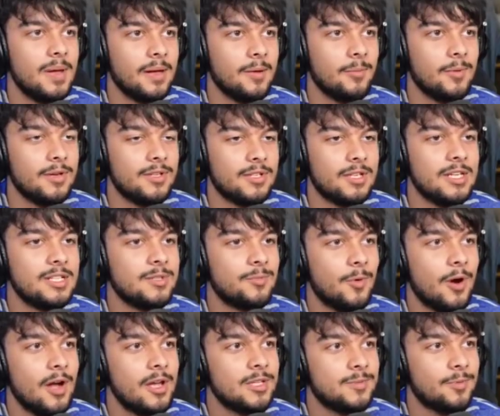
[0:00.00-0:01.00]
big, which is
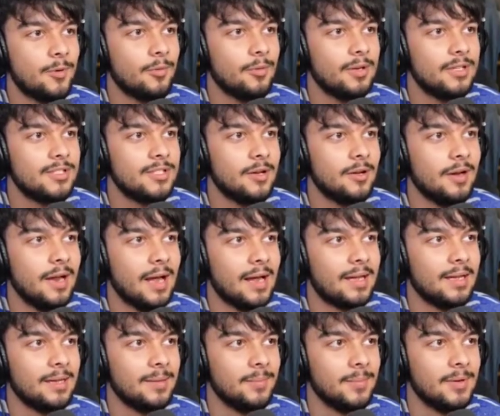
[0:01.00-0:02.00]
why it's probably so
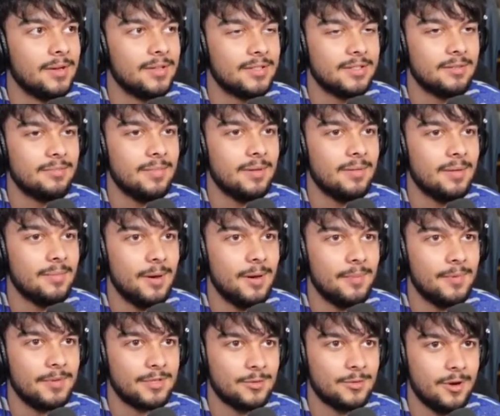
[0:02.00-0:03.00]
laggy because the the
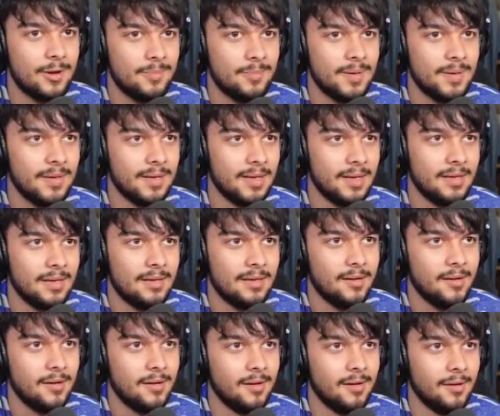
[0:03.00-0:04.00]
map is quite big.
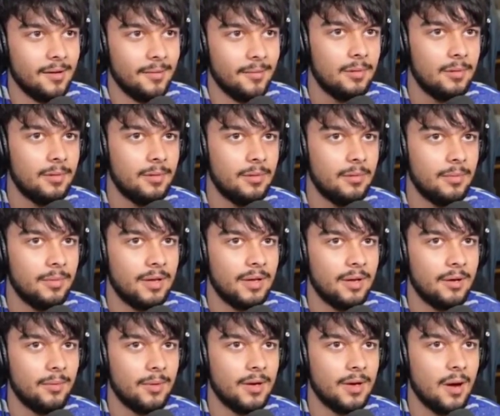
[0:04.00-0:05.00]
Um,
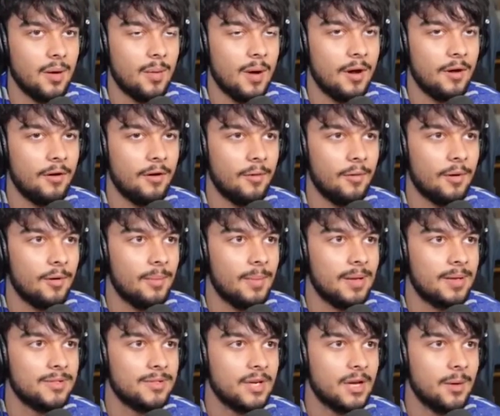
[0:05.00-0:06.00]
here we are. Where,
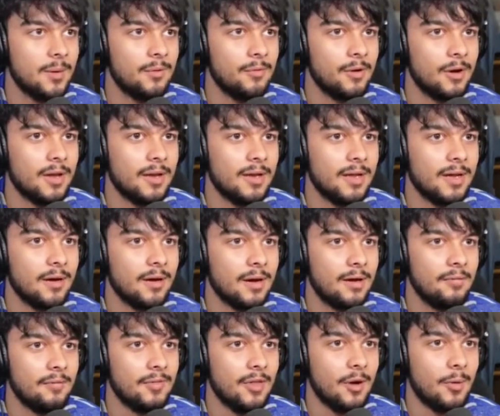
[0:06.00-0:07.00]
whereabouts are we right now?
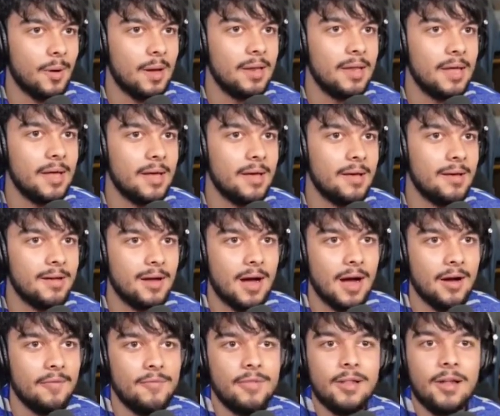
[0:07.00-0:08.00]
I have no idea.
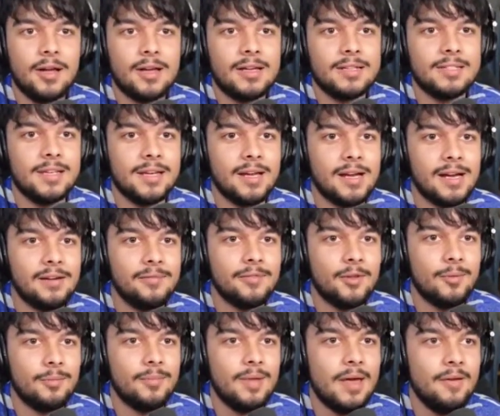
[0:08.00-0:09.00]
I've, like I said, I have
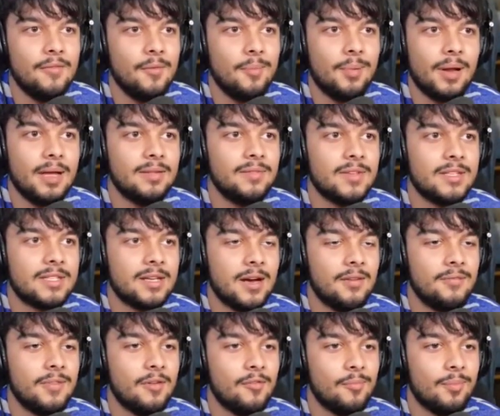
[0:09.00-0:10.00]
not never played this.
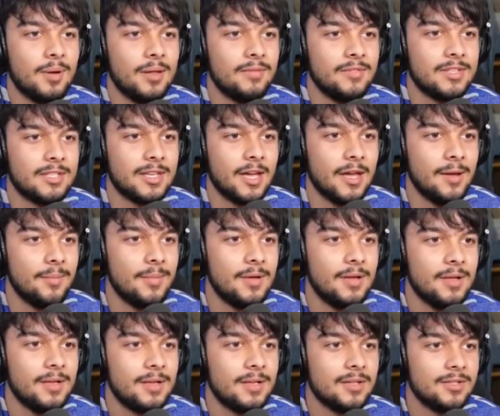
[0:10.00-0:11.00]
I've never played this game,
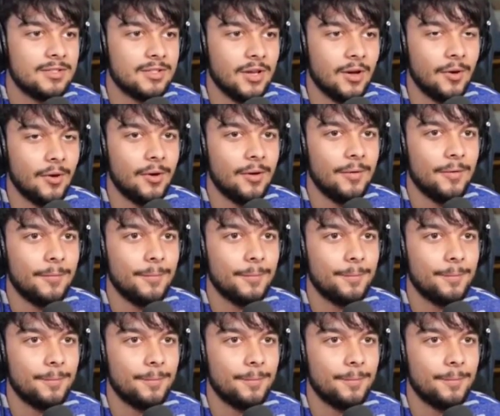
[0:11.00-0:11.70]
so